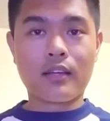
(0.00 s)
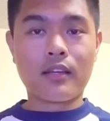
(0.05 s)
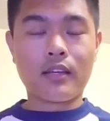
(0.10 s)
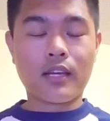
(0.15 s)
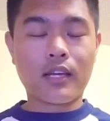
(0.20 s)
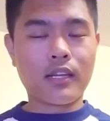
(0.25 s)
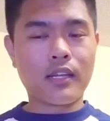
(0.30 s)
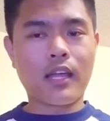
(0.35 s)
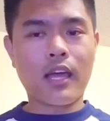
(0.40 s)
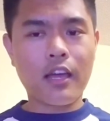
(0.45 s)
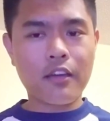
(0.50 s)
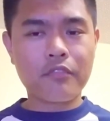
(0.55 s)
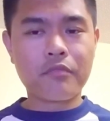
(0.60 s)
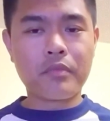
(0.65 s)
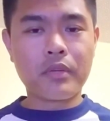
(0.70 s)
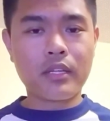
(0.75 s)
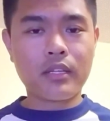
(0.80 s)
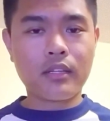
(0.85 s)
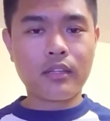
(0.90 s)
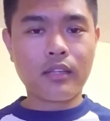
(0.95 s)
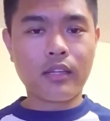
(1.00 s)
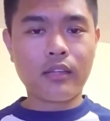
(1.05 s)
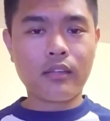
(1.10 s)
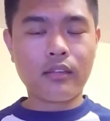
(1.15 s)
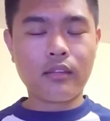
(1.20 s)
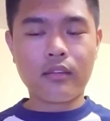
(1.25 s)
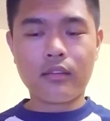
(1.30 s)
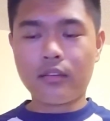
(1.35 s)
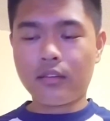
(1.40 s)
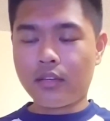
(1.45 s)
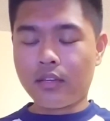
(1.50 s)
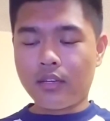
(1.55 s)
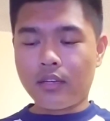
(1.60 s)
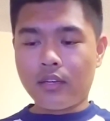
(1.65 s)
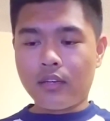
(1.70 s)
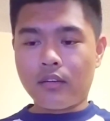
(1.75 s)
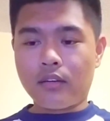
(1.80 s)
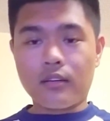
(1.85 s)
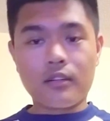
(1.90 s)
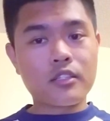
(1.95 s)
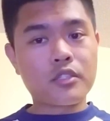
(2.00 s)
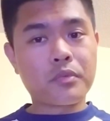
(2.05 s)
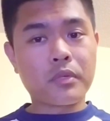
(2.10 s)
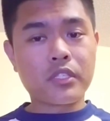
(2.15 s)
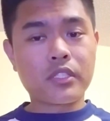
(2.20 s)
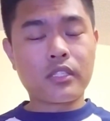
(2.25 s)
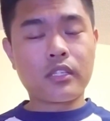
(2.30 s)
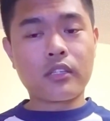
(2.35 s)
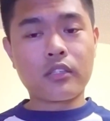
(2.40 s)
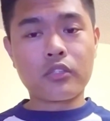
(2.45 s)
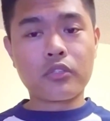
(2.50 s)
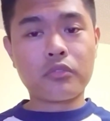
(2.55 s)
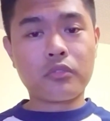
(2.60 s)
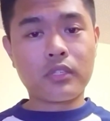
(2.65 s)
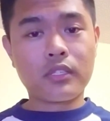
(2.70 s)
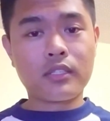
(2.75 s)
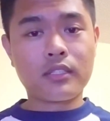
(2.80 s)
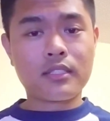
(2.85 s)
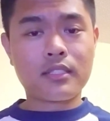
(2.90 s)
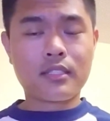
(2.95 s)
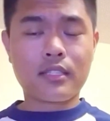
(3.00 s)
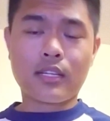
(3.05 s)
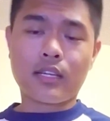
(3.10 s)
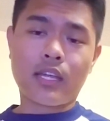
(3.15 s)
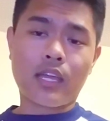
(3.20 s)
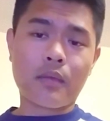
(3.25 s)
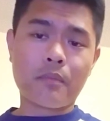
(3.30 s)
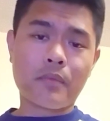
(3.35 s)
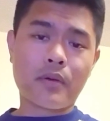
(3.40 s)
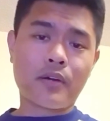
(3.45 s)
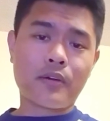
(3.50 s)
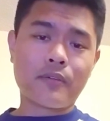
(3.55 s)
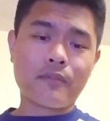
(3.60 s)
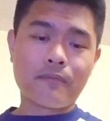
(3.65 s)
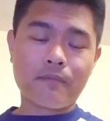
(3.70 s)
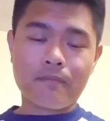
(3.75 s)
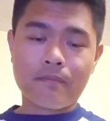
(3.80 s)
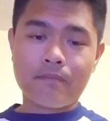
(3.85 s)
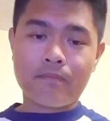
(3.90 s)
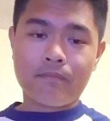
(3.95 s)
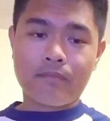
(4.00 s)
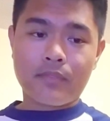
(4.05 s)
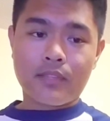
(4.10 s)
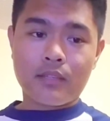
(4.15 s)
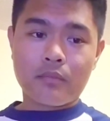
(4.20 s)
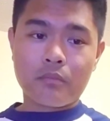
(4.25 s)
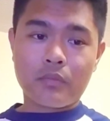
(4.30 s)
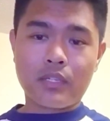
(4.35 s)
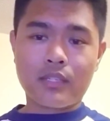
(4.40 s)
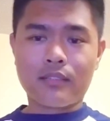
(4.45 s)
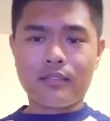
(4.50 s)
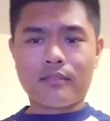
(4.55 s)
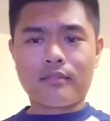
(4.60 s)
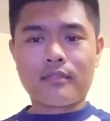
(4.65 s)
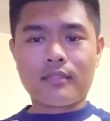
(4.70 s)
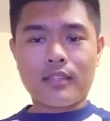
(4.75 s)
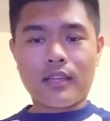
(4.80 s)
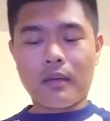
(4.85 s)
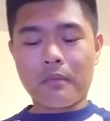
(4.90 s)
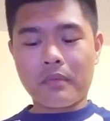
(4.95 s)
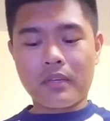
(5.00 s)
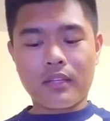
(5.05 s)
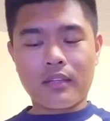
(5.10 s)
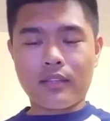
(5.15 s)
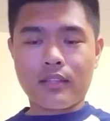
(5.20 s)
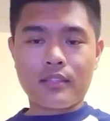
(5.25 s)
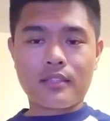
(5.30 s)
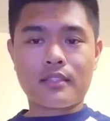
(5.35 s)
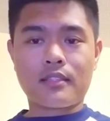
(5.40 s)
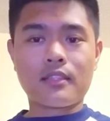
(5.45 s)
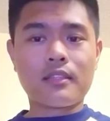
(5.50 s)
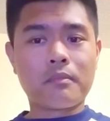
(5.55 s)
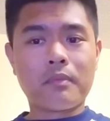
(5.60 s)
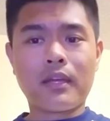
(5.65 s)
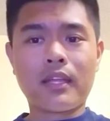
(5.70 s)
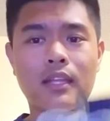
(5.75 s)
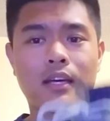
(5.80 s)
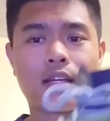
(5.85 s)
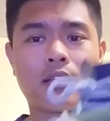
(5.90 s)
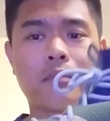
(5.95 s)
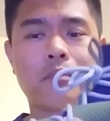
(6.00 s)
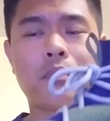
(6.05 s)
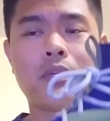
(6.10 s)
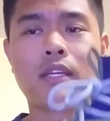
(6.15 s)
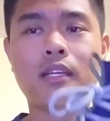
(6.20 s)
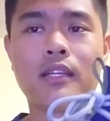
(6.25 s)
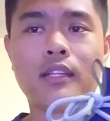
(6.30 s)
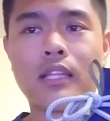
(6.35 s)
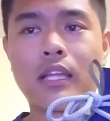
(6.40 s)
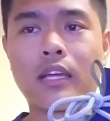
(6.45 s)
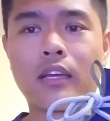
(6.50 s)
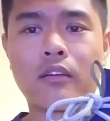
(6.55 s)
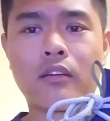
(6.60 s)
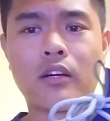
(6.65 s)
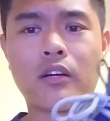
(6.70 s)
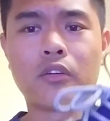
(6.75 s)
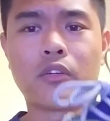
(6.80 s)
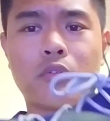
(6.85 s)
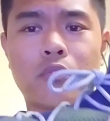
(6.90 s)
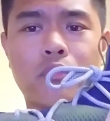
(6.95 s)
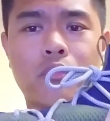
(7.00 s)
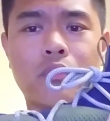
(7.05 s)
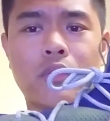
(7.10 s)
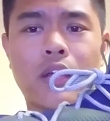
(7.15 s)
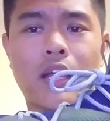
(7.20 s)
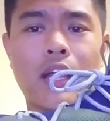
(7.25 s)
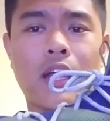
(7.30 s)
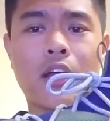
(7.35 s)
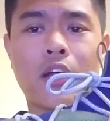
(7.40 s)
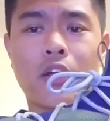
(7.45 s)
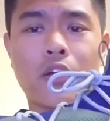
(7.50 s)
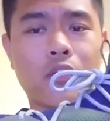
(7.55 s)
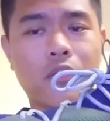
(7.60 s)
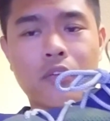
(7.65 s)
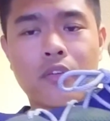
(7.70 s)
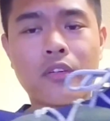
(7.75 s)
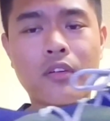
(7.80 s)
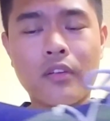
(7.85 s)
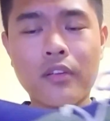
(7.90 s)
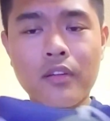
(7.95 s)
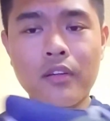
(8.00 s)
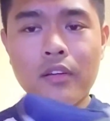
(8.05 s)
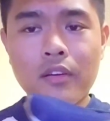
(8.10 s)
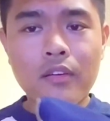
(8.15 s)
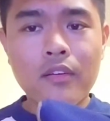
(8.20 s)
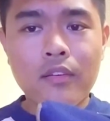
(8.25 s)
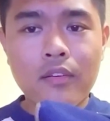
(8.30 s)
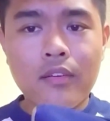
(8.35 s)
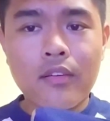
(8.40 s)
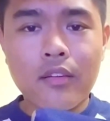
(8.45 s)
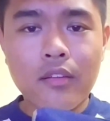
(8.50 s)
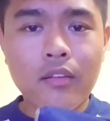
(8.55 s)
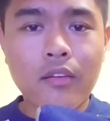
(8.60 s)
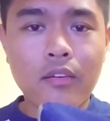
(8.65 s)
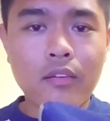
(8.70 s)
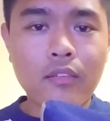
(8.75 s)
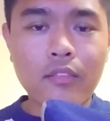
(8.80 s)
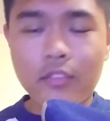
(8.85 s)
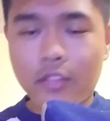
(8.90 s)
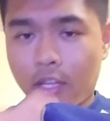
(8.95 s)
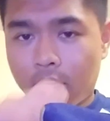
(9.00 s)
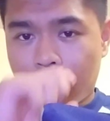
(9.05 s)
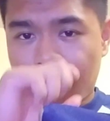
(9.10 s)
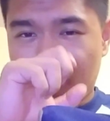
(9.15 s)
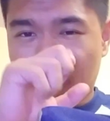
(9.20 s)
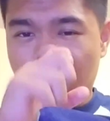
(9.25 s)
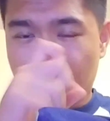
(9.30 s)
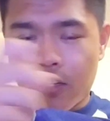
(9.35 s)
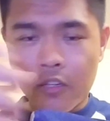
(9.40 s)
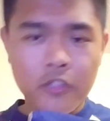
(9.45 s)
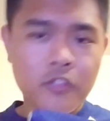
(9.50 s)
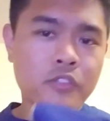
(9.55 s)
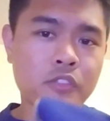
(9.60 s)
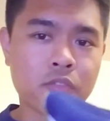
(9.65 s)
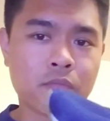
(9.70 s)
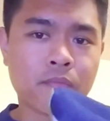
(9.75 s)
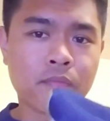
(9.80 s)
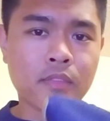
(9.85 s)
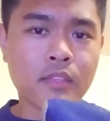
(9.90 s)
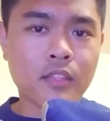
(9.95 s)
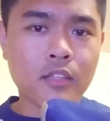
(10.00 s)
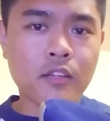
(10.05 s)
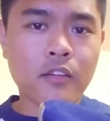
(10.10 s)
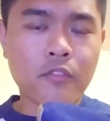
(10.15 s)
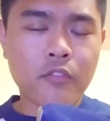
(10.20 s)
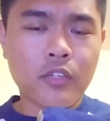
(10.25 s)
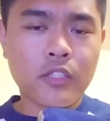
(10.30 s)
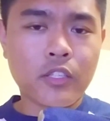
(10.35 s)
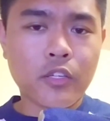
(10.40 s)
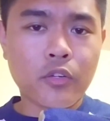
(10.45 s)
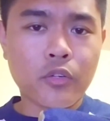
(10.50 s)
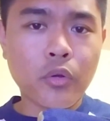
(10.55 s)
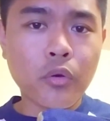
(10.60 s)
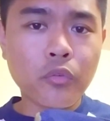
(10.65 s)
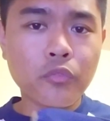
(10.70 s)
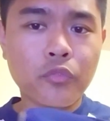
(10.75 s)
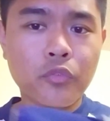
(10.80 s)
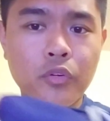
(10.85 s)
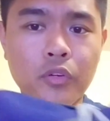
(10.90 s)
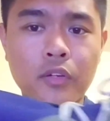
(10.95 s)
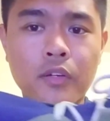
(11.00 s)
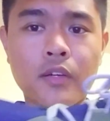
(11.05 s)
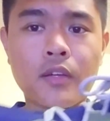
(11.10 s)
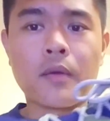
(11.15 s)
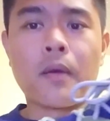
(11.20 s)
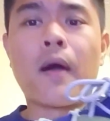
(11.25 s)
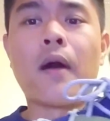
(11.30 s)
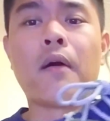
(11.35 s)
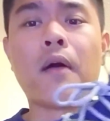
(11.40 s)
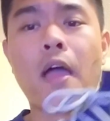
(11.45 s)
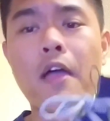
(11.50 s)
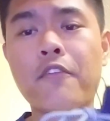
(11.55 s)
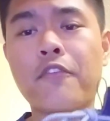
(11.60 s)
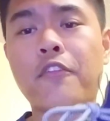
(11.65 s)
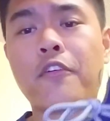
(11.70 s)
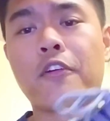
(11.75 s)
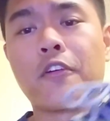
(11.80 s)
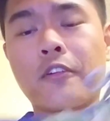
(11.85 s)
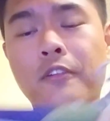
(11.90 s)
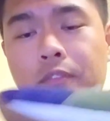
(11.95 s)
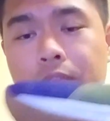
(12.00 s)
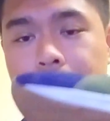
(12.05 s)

and have been lately, or especially the new ones that came out. But I mean, it may not be like how the Air, Nike Air, they're what they're known for. However,